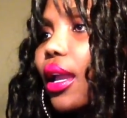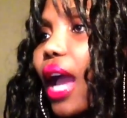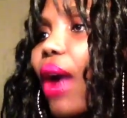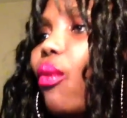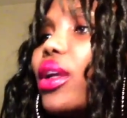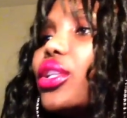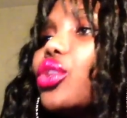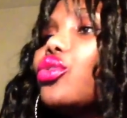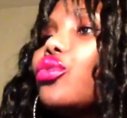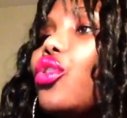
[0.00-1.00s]
I want
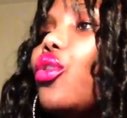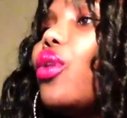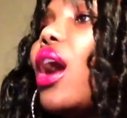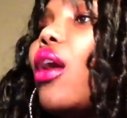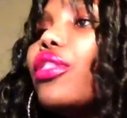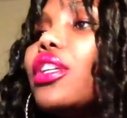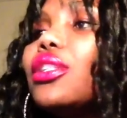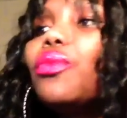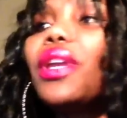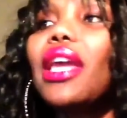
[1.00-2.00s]
you to know, oh, this
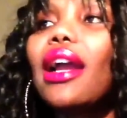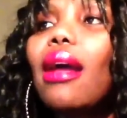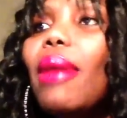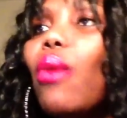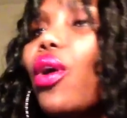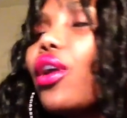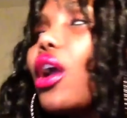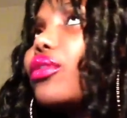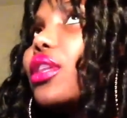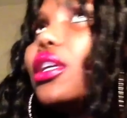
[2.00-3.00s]
week I got my
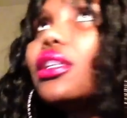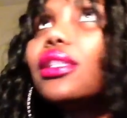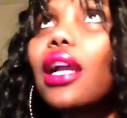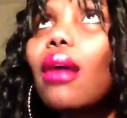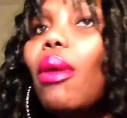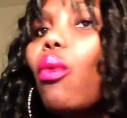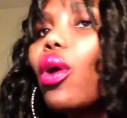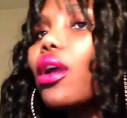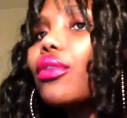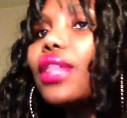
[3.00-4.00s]
workout this, I got my
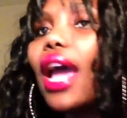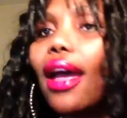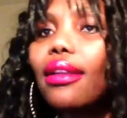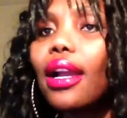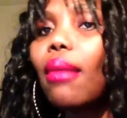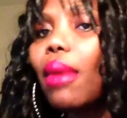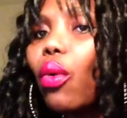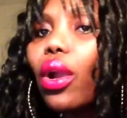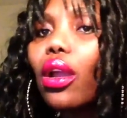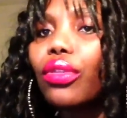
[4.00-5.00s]
workout that, I got my
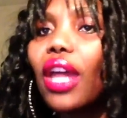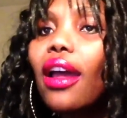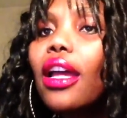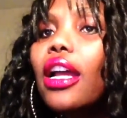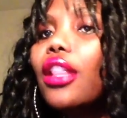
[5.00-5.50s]
workout that.